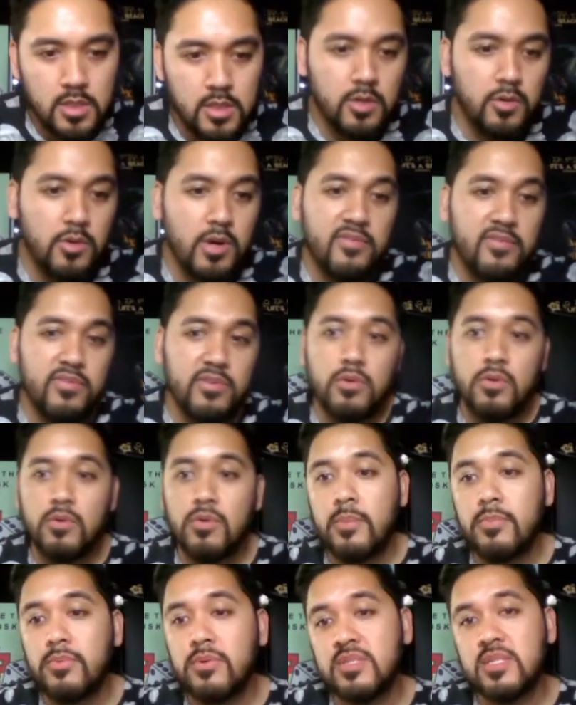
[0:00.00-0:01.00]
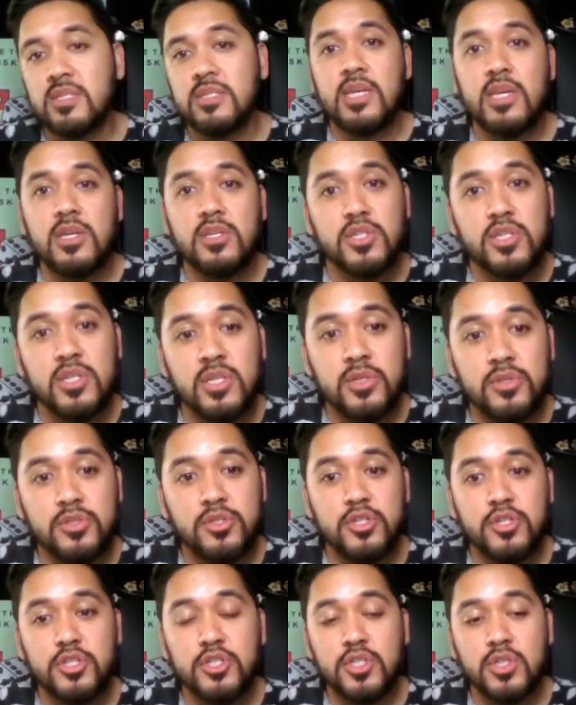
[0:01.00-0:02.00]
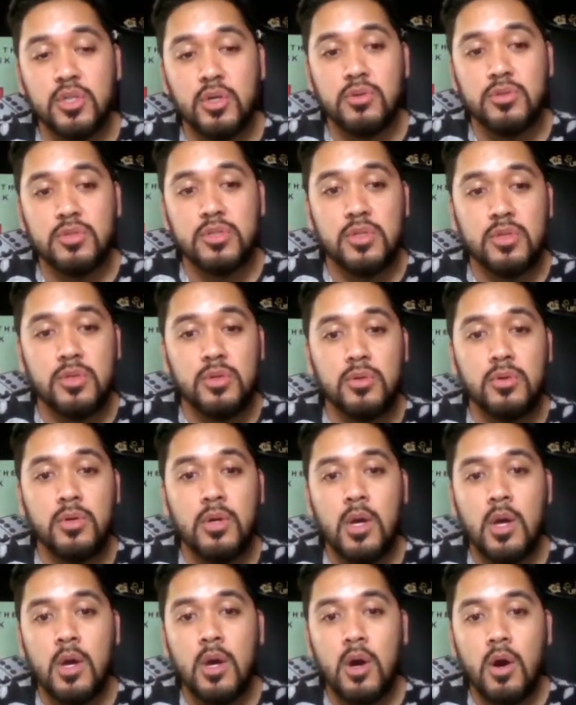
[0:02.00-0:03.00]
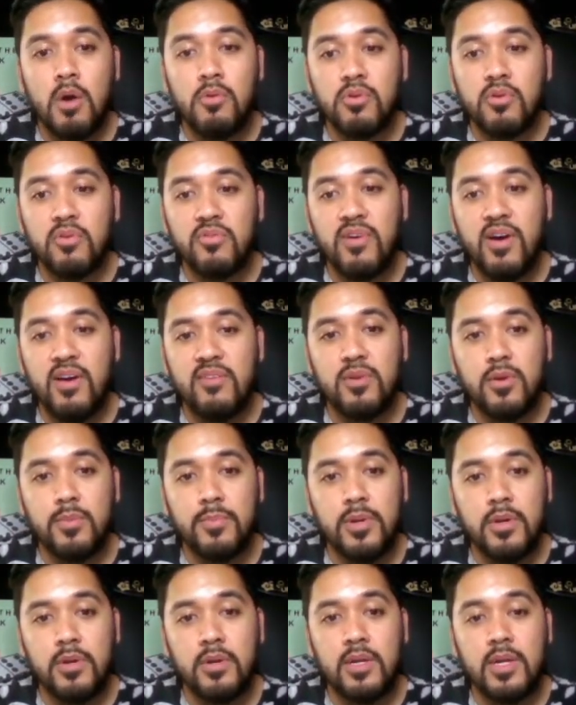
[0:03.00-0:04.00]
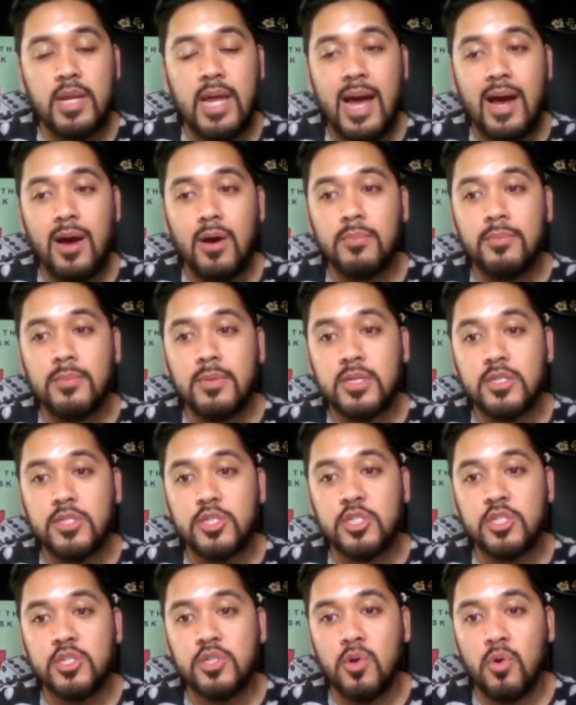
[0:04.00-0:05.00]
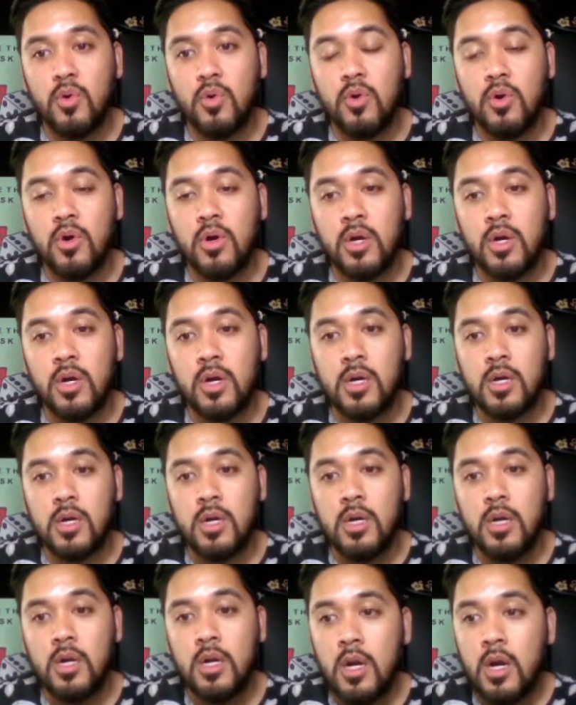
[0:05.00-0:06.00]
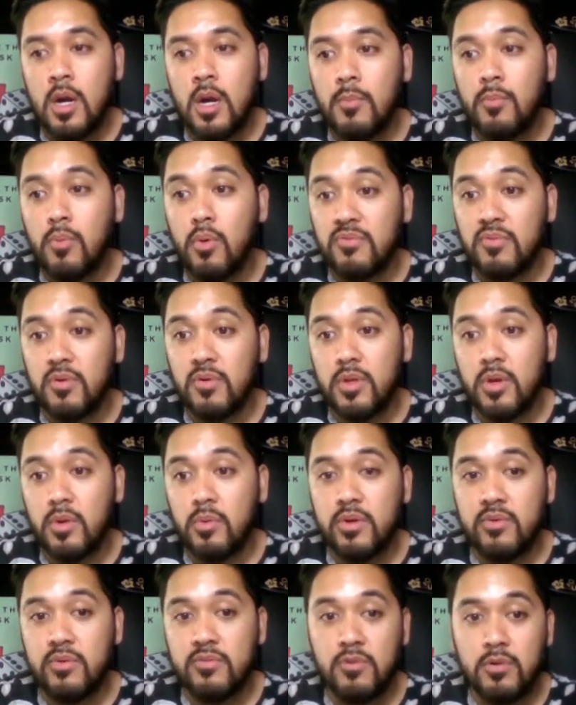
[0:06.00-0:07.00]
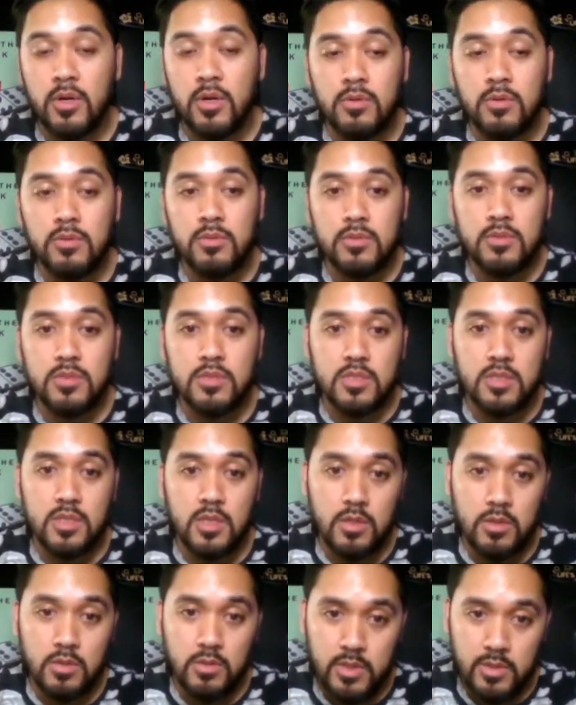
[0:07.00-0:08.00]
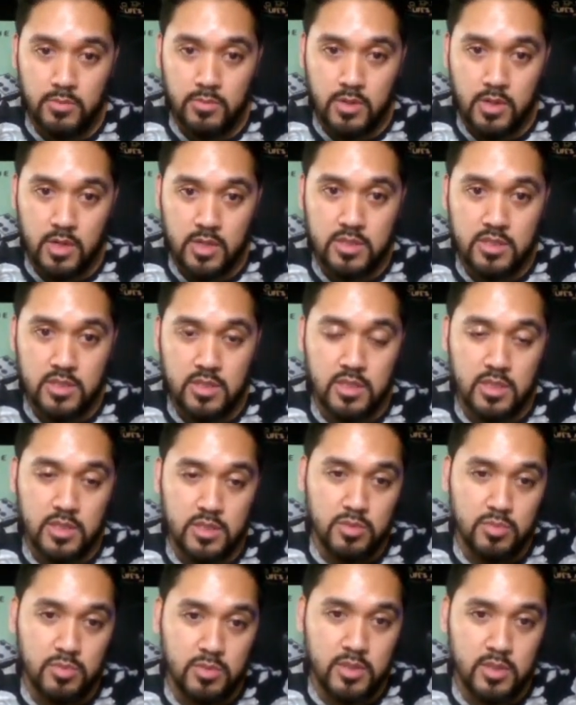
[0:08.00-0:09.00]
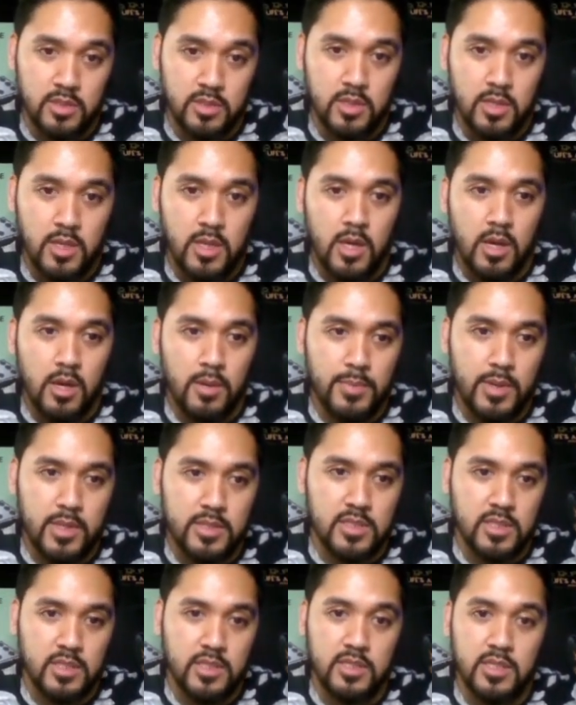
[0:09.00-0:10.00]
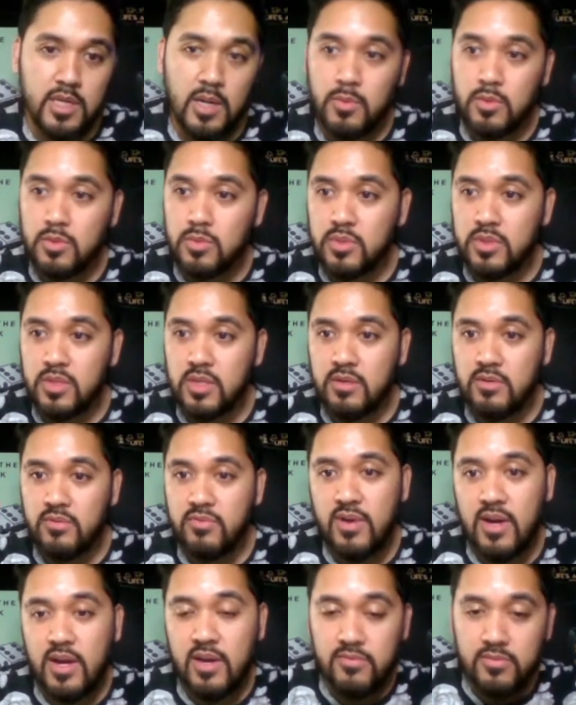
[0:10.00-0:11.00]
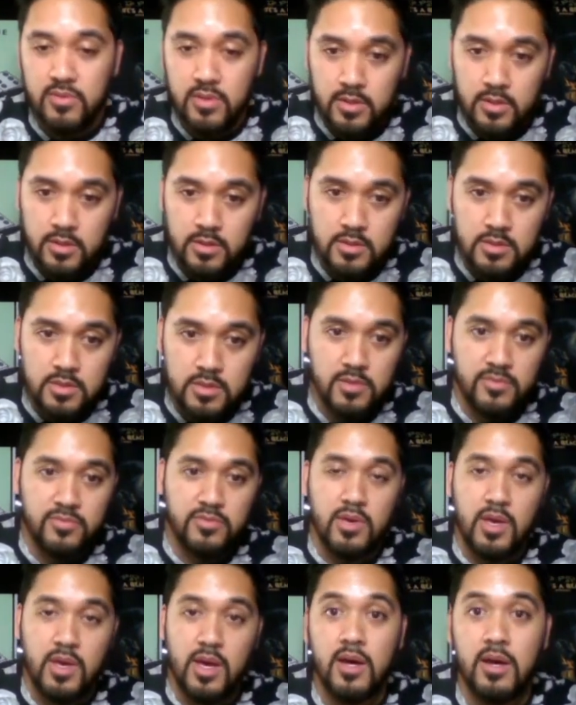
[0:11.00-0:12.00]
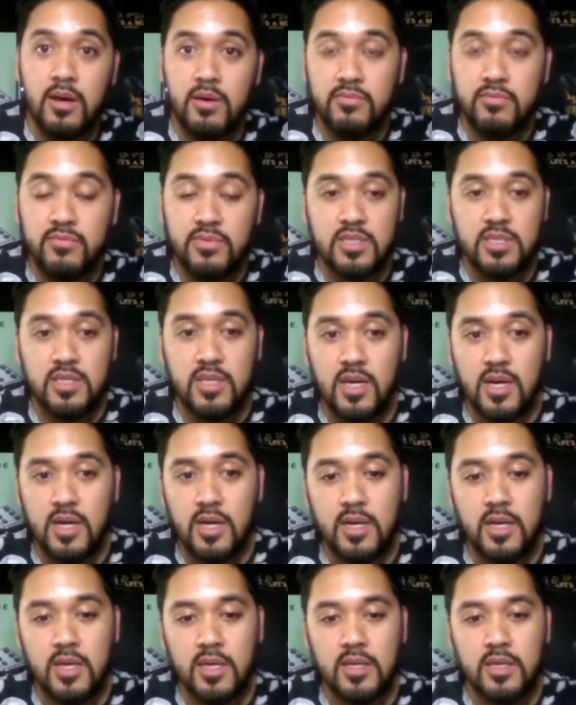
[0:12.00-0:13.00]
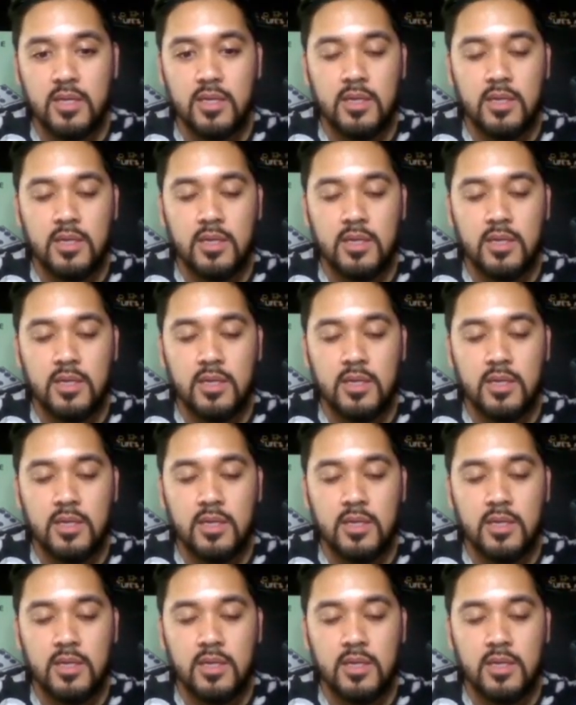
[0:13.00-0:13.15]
graphical representation just shows you over a 5 year period how much your portfolio would have grown. So in regards to this one, basically doubled within 5 years if you have VTI,